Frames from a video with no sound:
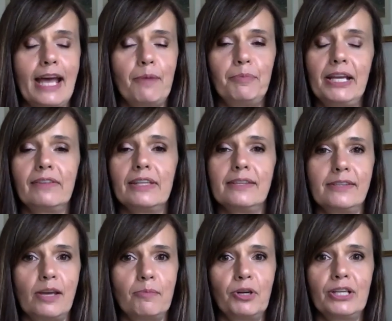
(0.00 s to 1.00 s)
happening this
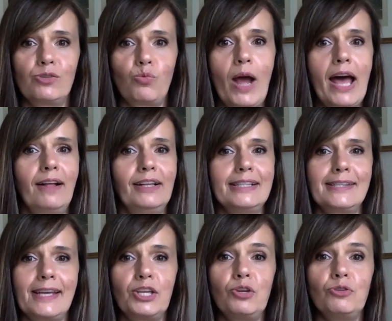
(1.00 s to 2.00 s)
summer as well, it's
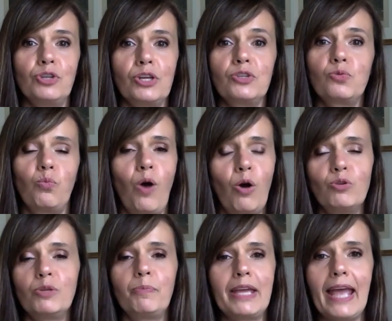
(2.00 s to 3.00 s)
like you just
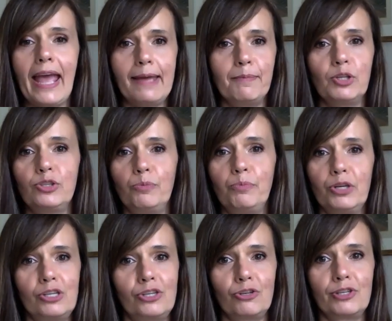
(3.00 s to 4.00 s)
won't be able to
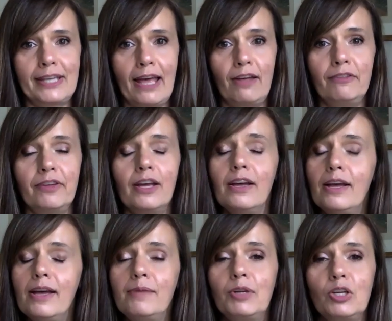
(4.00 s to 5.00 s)
push yourself
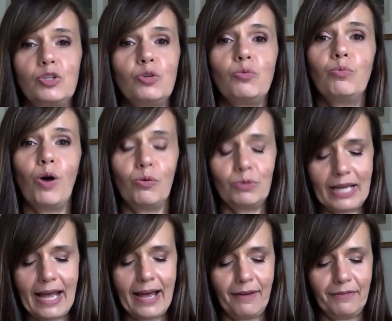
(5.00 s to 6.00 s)
because you won't
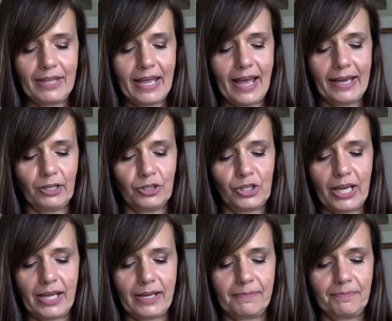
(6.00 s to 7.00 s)
have the
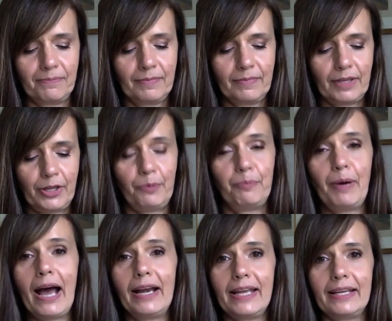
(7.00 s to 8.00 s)
energy. Your
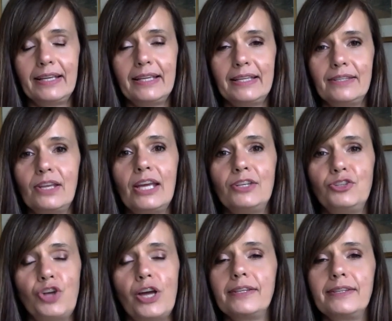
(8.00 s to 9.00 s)
body it
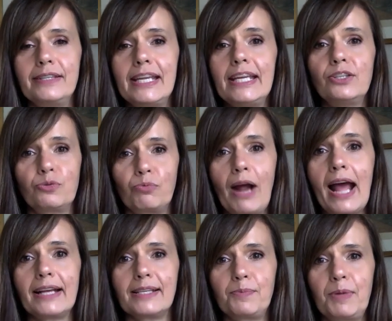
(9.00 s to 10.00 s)
just needs
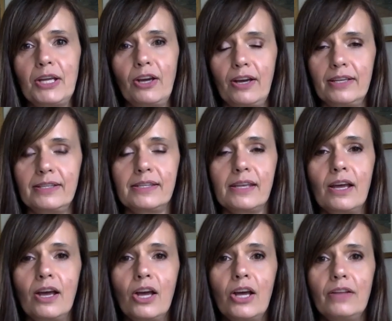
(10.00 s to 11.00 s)
rest because
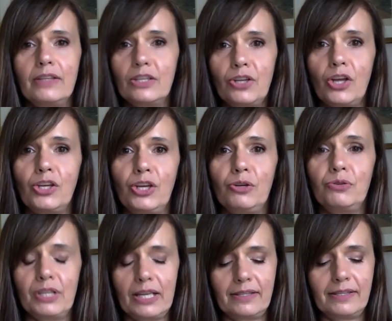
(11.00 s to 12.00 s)
there's a
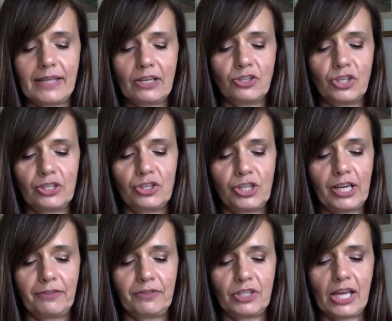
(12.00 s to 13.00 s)
huge ascension
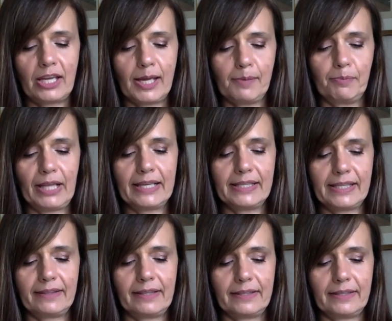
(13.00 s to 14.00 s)
shift taking place
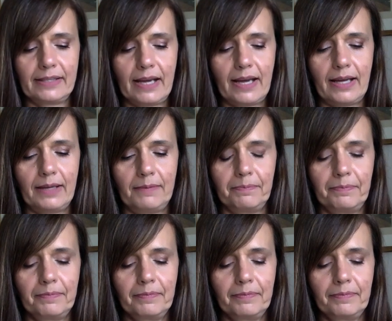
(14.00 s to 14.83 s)
at this time.